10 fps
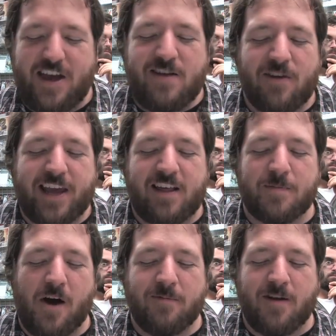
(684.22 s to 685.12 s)
Then Ricky's
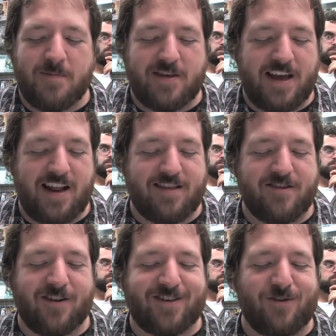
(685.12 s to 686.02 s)
mom comes in and
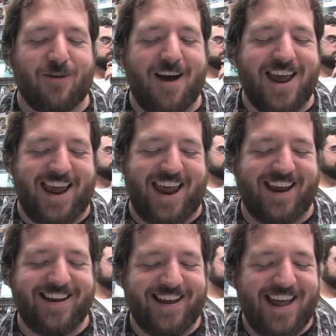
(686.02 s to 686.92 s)
starts
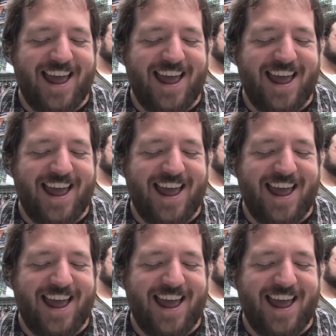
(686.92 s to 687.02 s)
crying